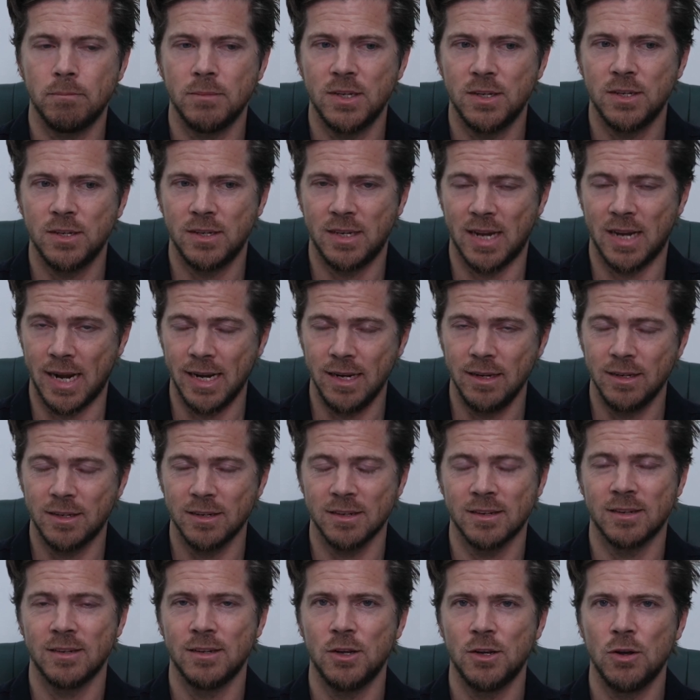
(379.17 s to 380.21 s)

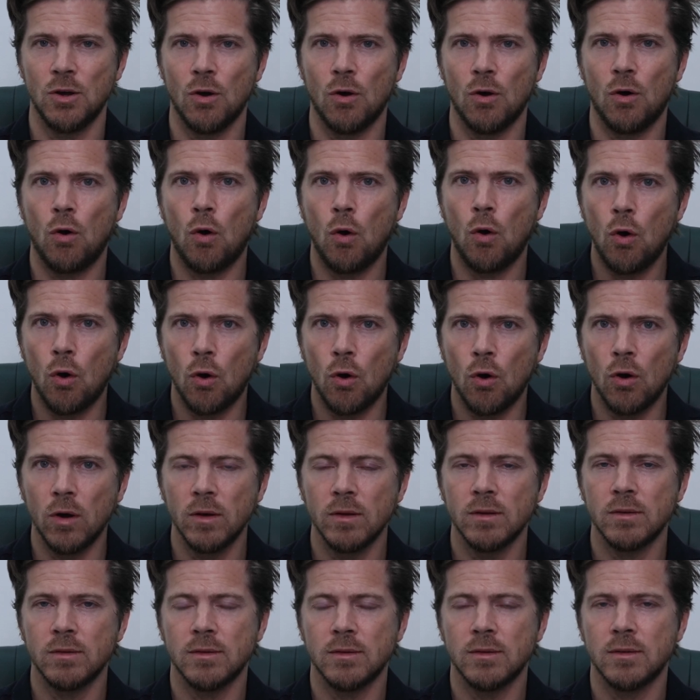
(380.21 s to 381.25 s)
state,
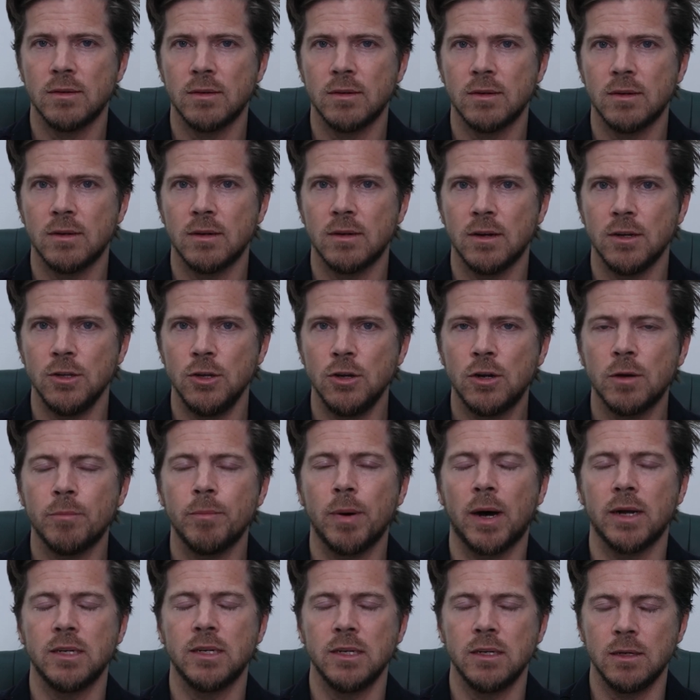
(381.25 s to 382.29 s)
or you can
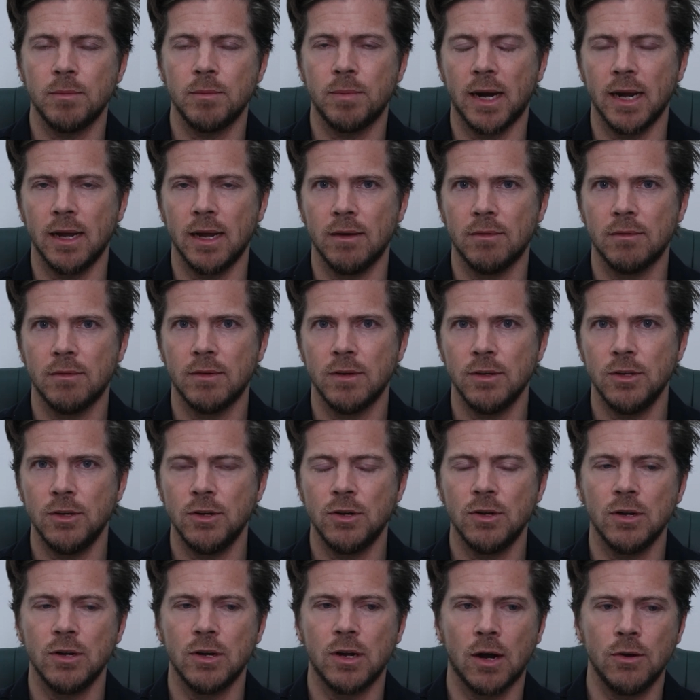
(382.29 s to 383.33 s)
participate.
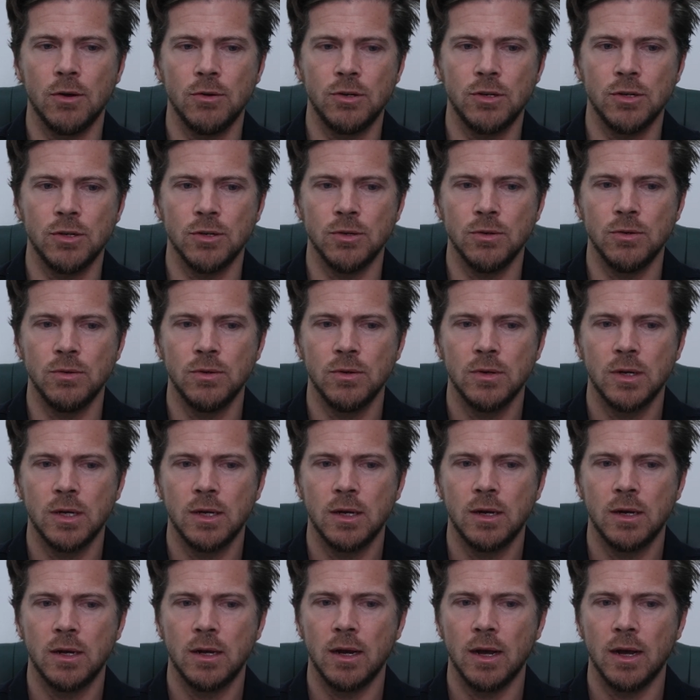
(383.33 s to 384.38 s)
You can go to
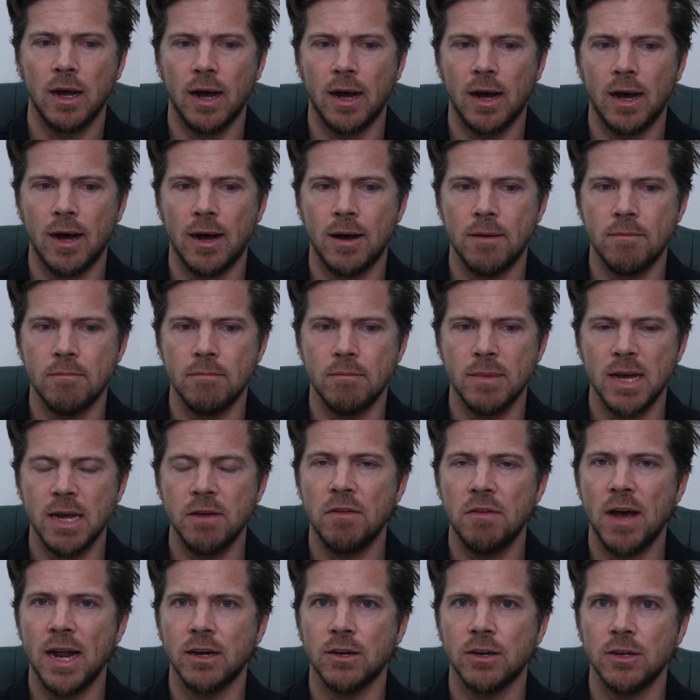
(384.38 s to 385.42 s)

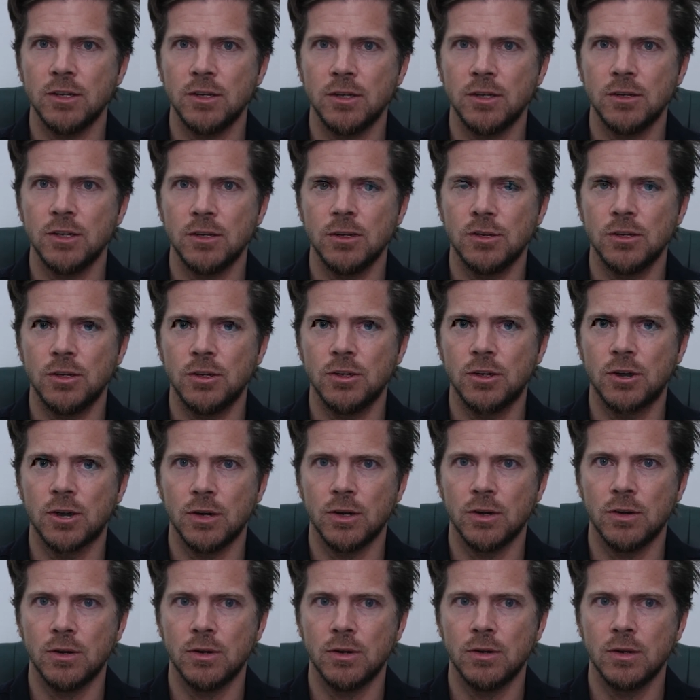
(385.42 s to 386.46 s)
events, you
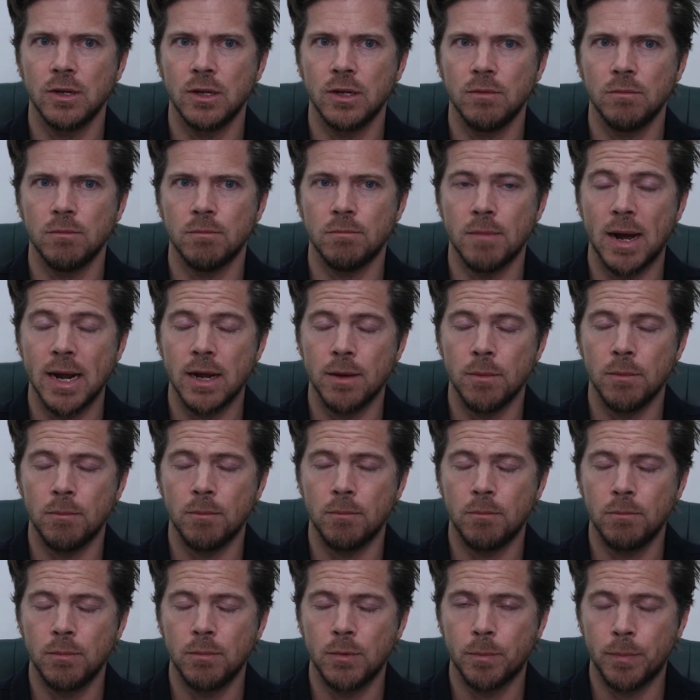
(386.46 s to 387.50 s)
can make
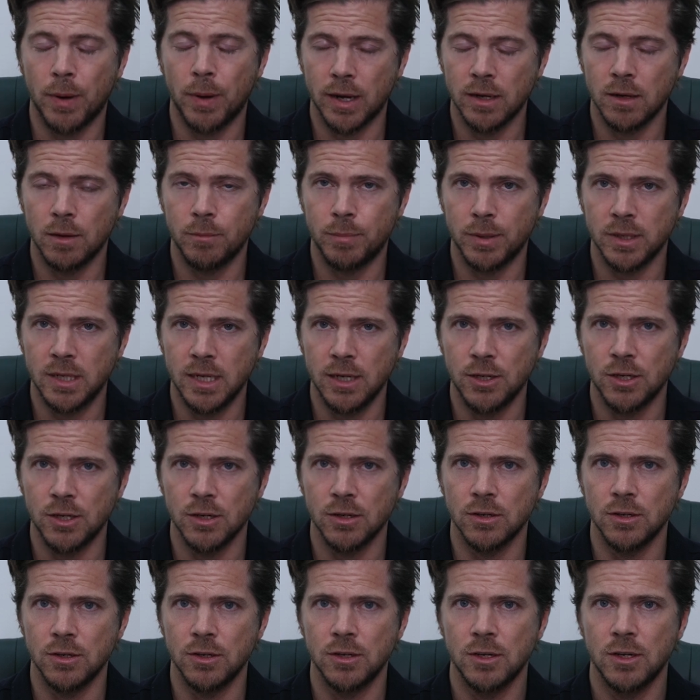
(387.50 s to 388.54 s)

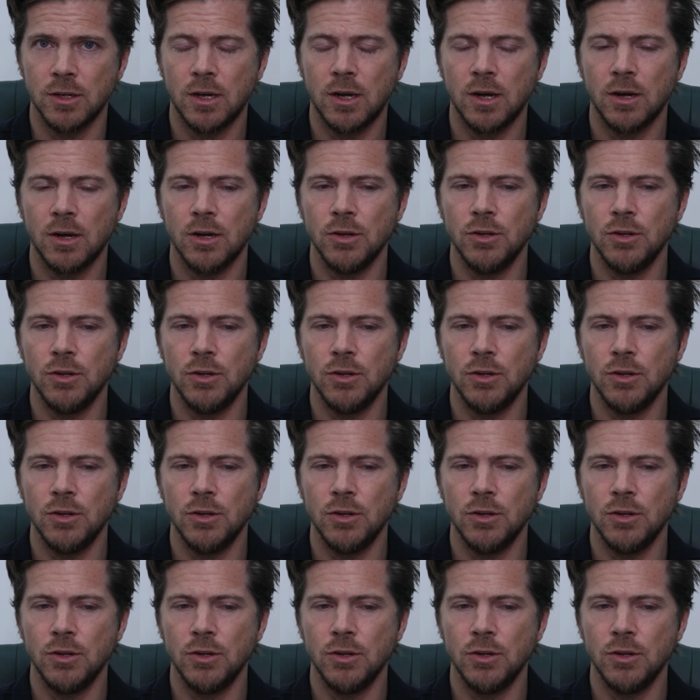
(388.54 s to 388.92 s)
petitions,